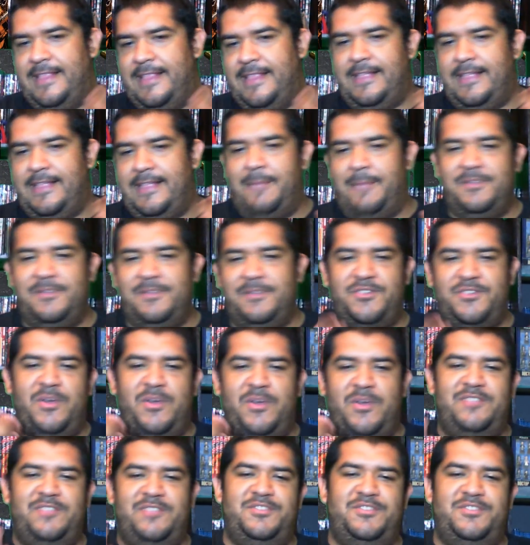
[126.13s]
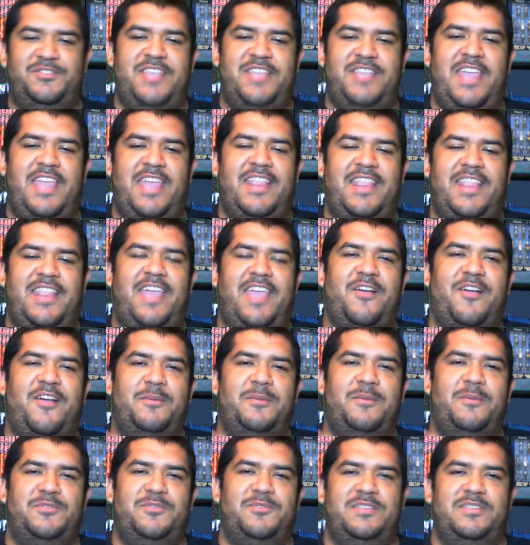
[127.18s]
I'm just going to say they
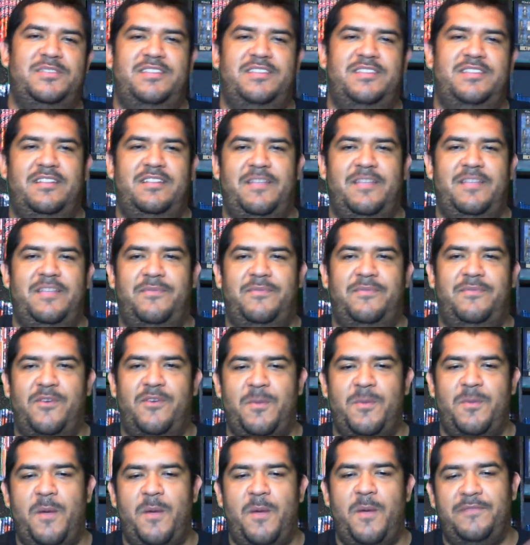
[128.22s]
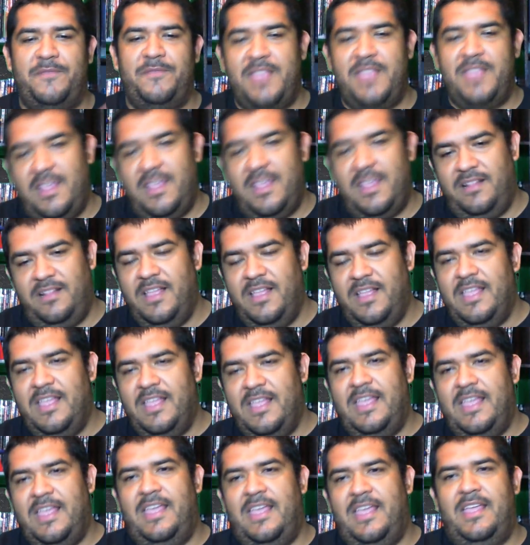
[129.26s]
come to a certain form of deal,
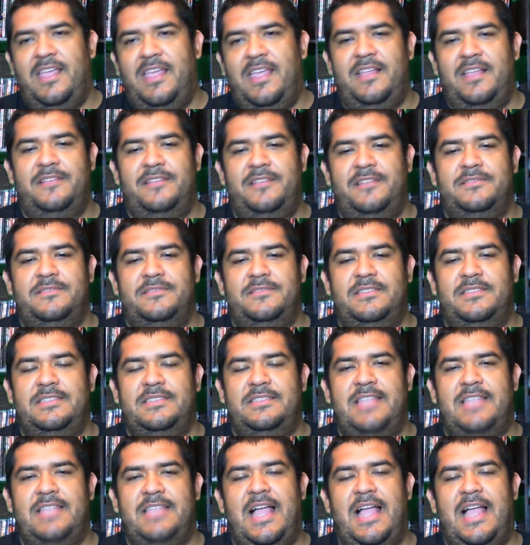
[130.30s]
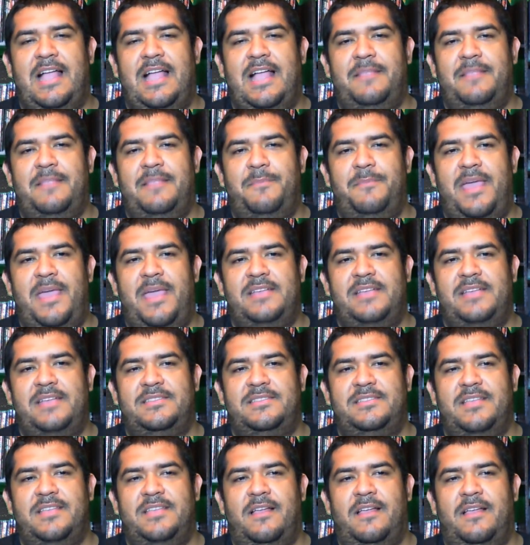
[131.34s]
and that
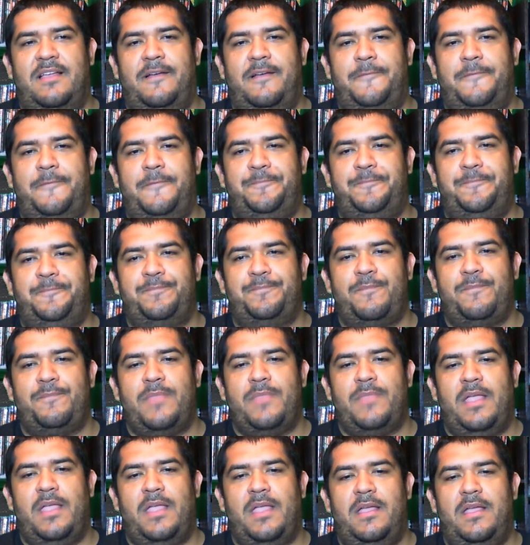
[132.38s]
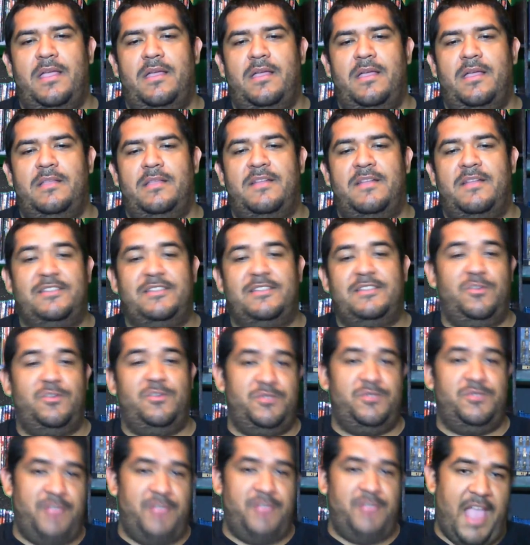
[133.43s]
makes the
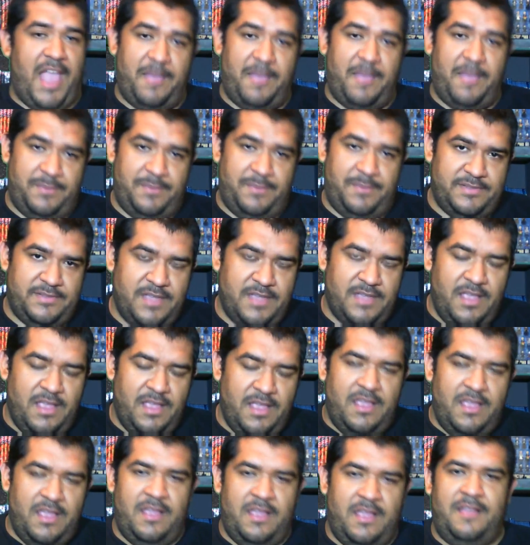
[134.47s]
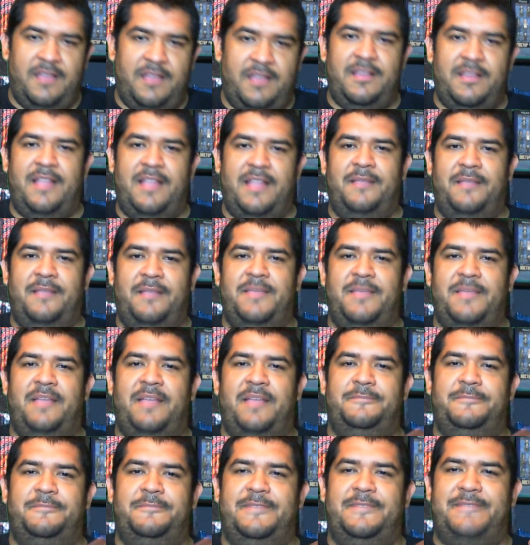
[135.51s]
resolution happens.
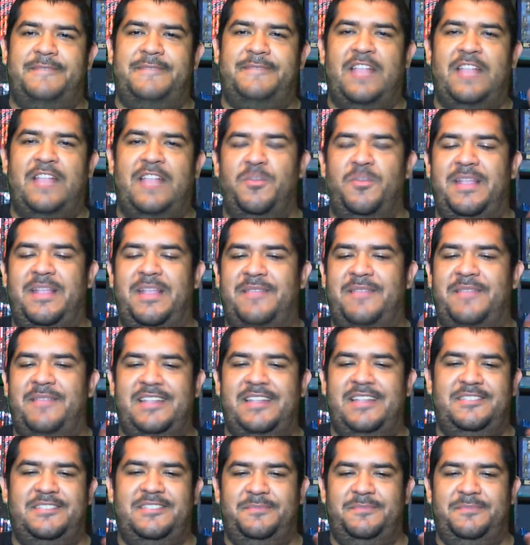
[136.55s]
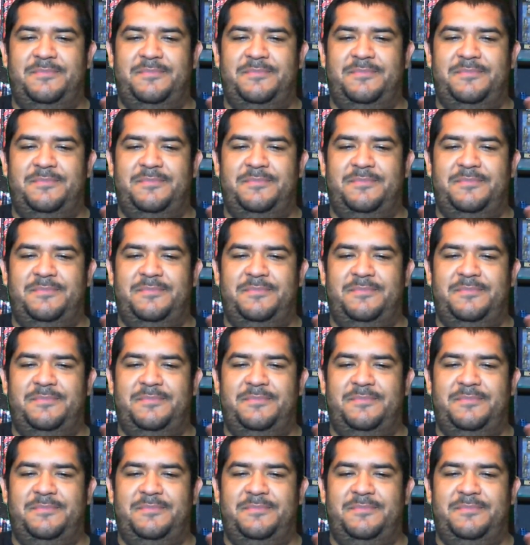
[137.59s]
I don't believe there is